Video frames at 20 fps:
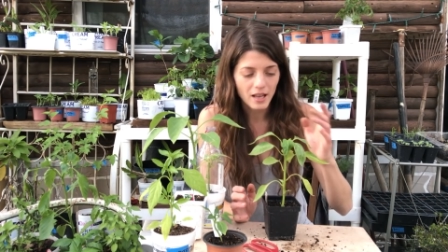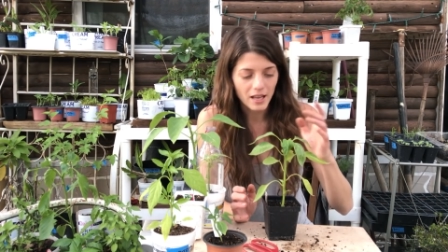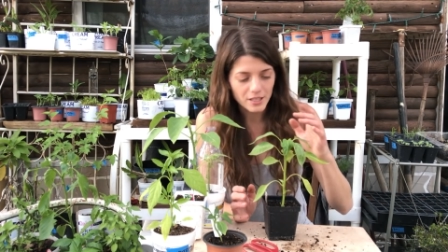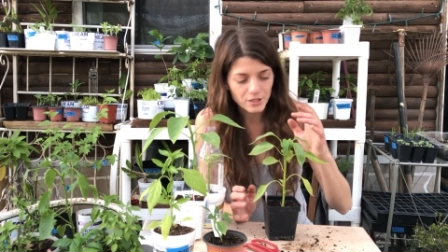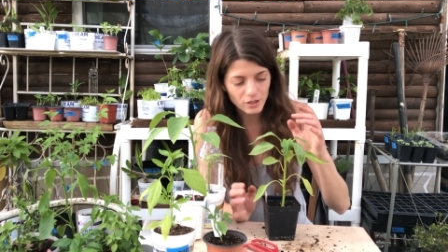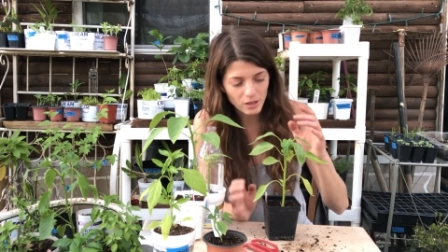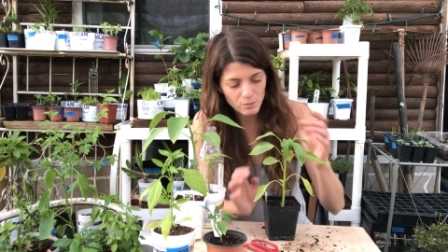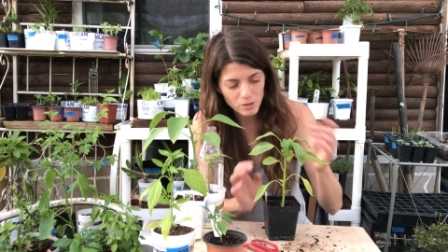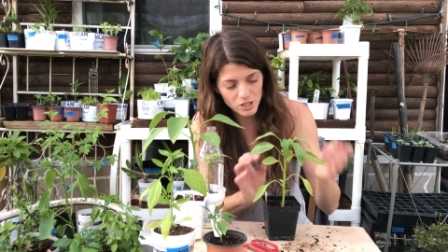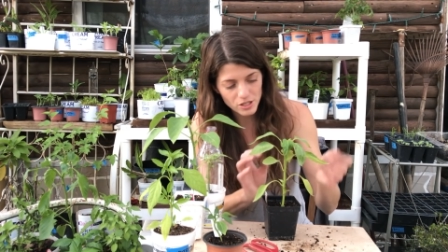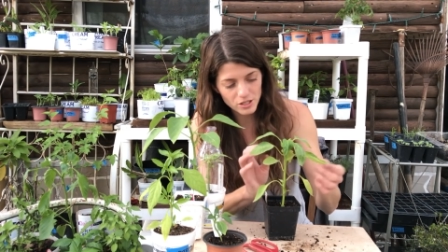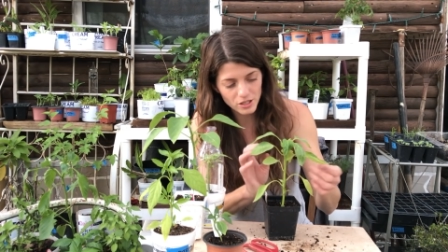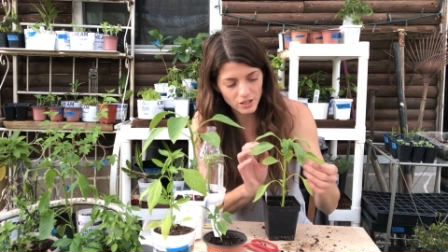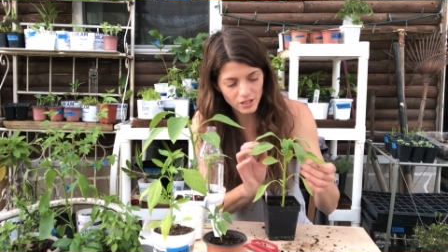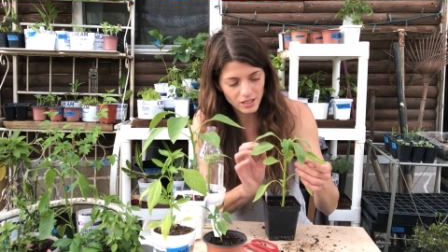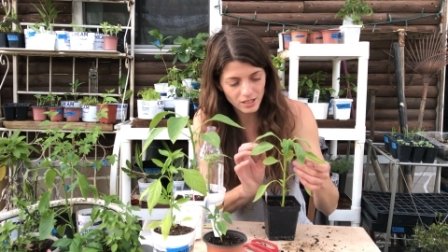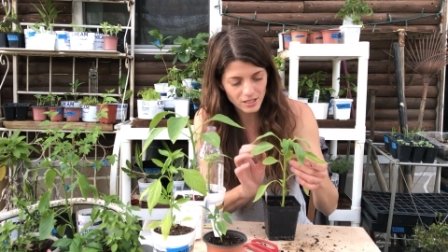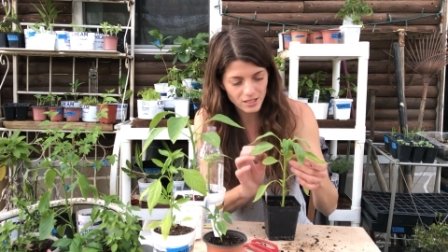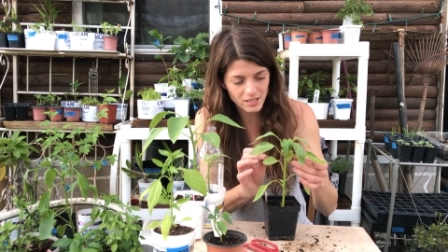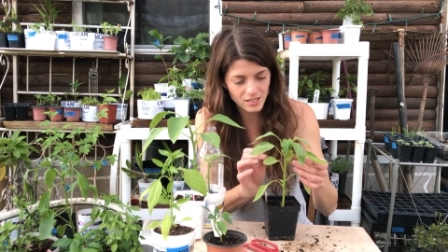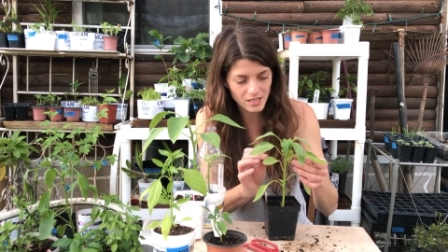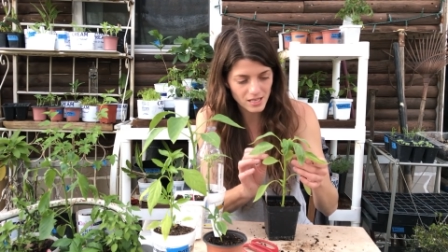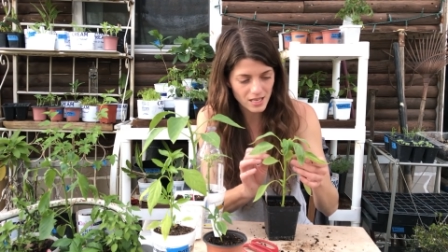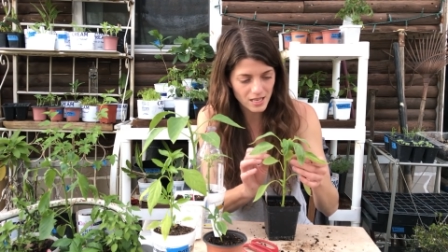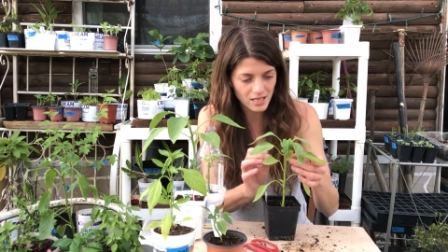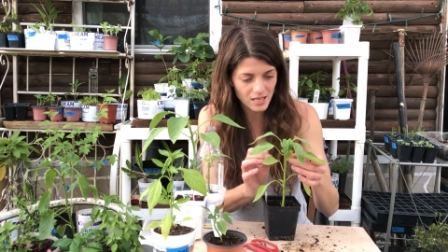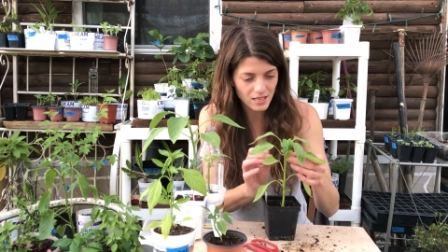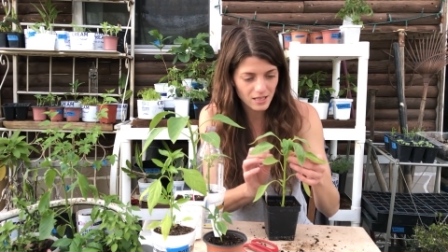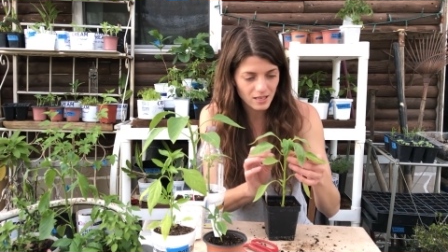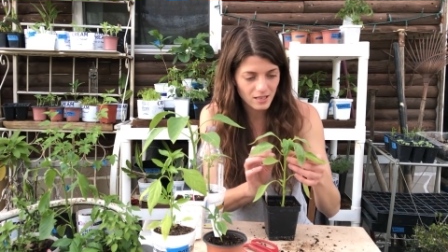and so I'm just starting to
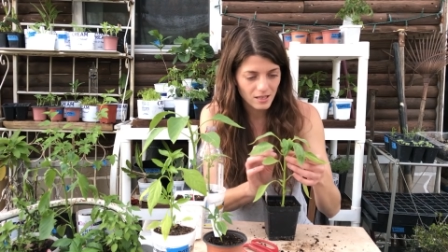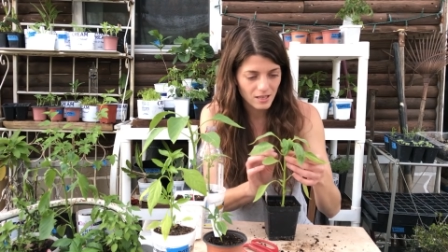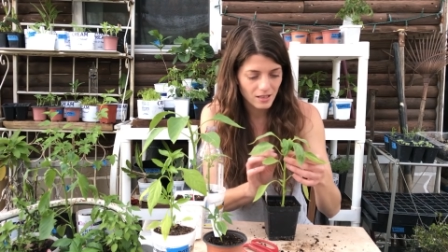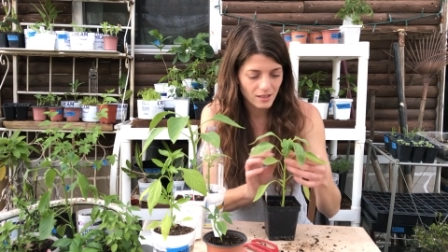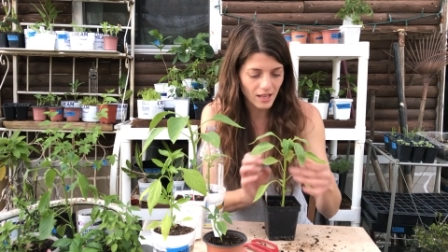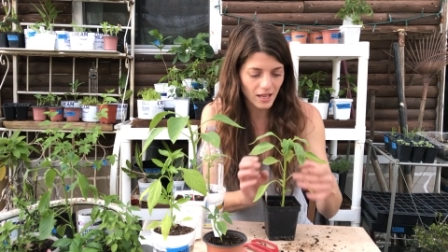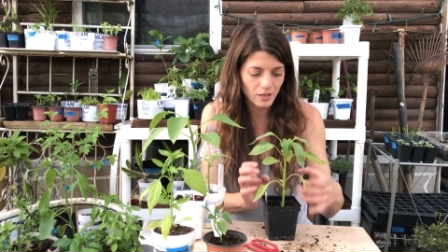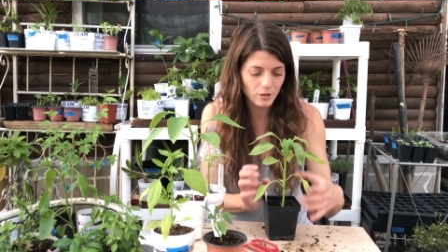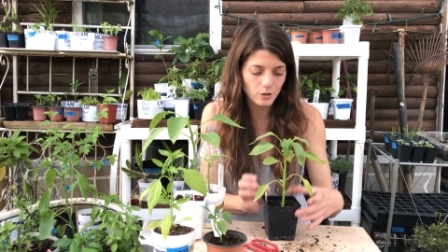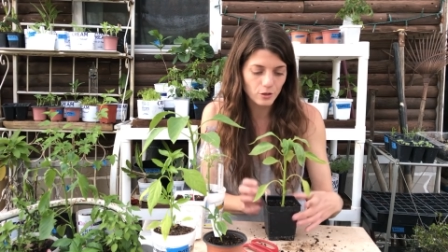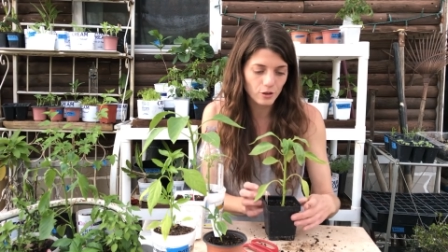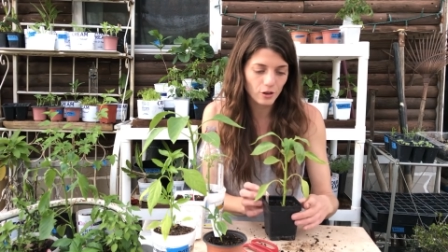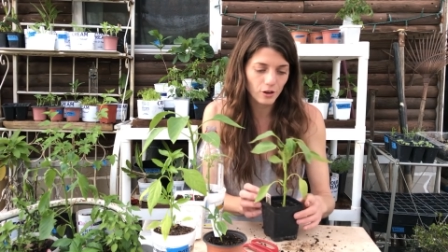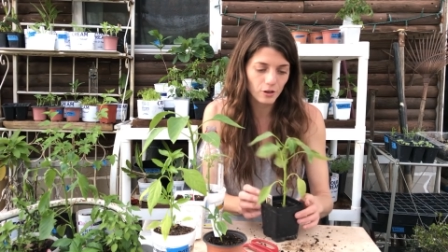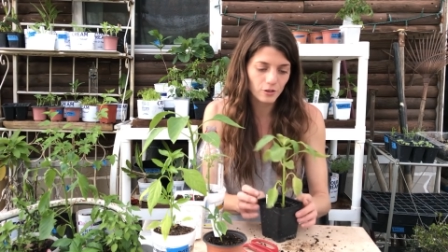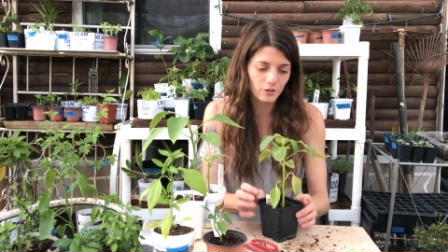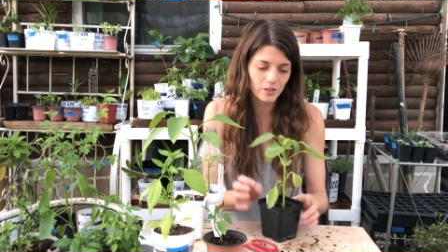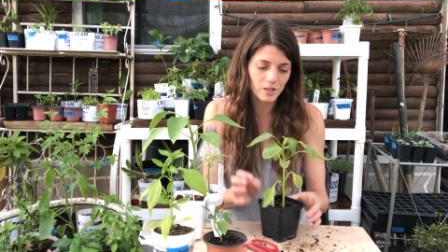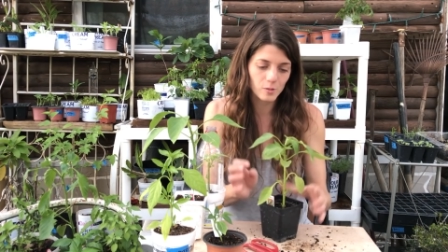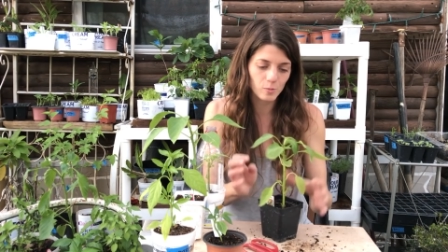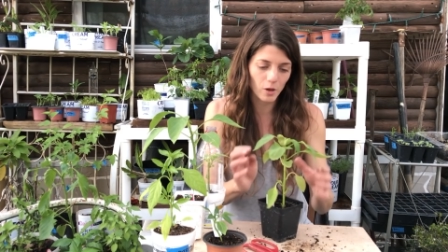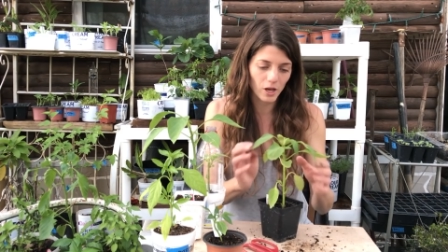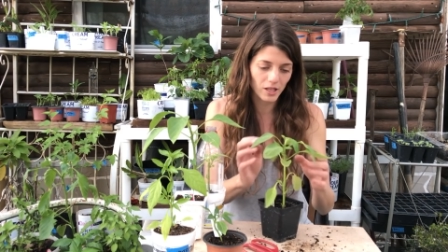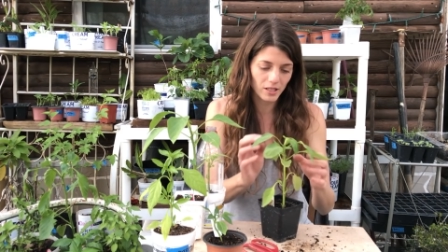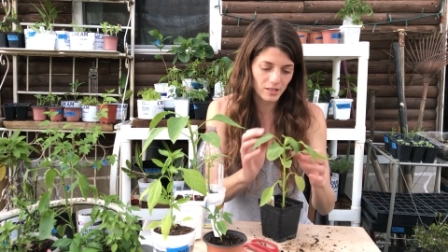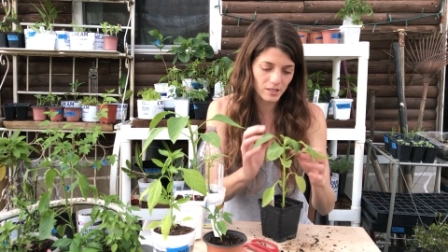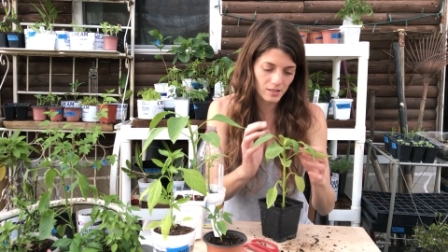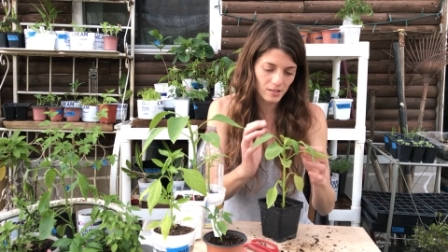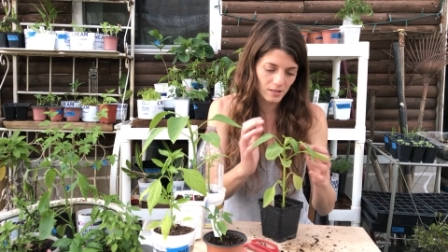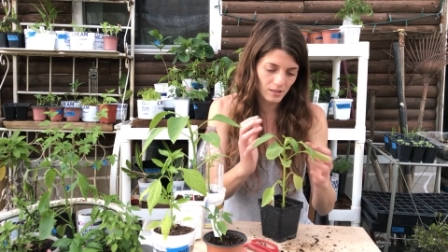see that new growth
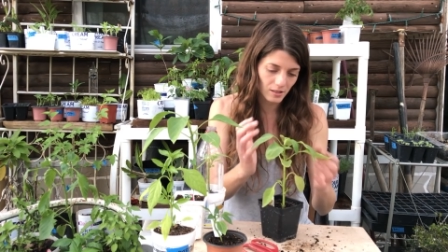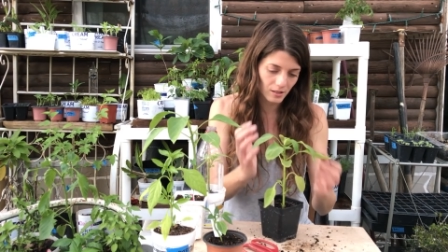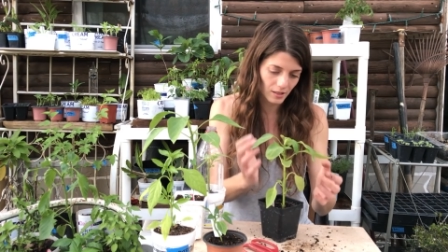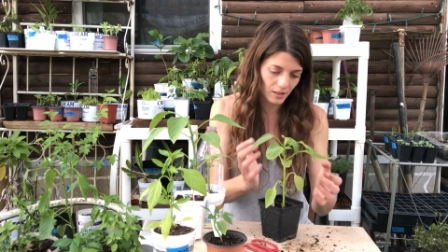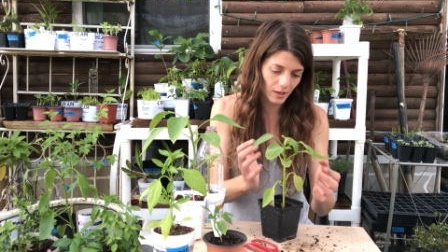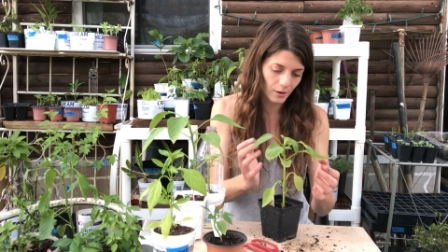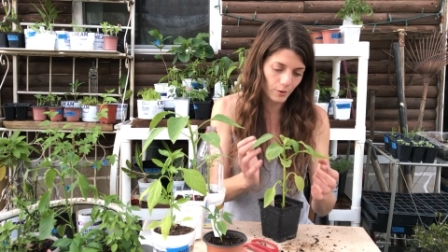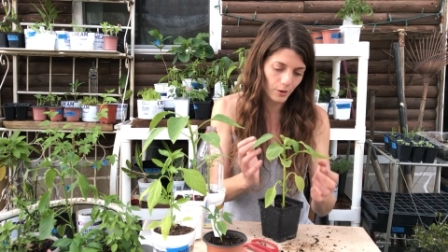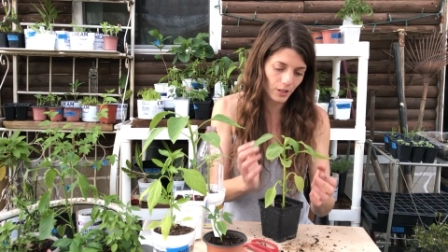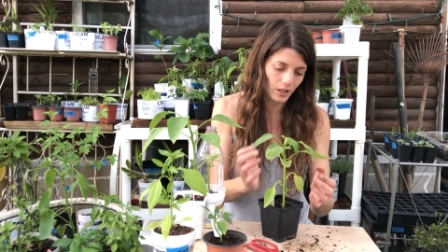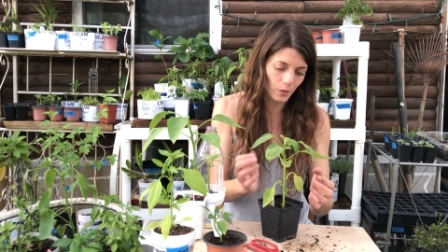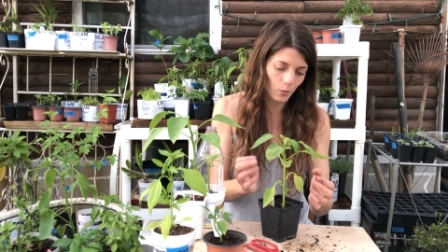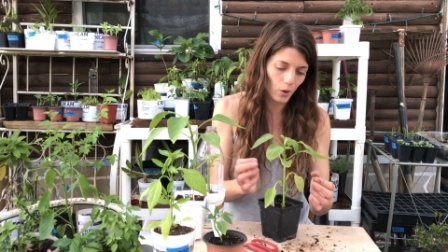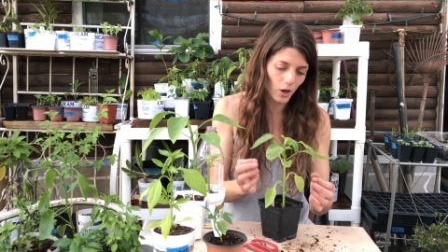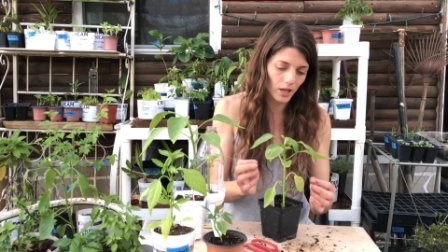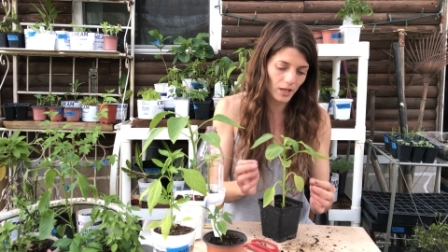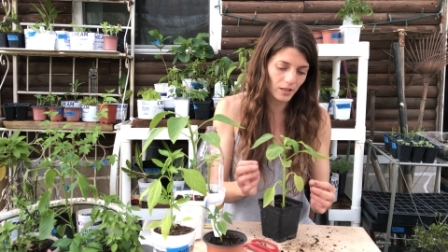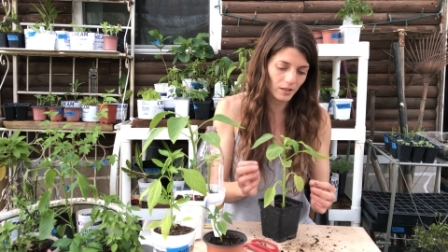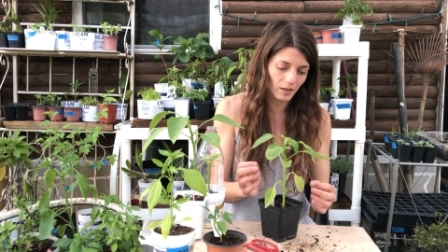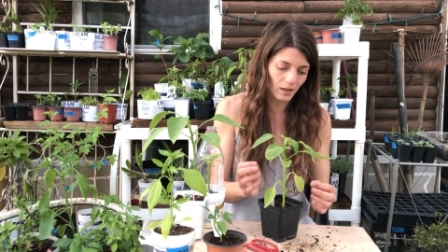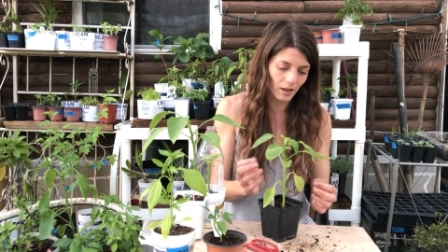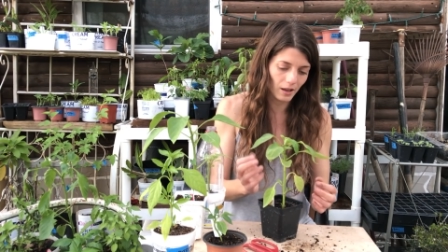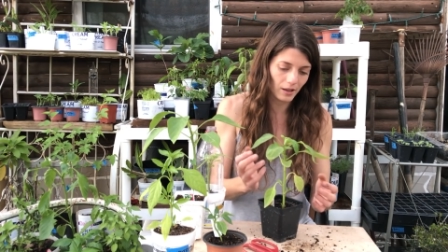response that I really want.